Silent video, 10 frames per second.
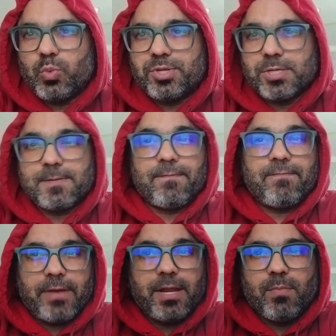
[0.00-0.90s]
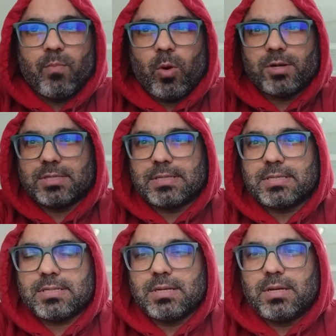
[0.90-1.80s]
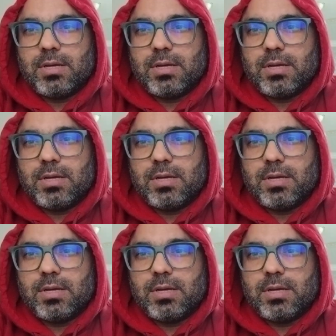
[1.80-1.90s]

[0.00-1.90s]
which is very important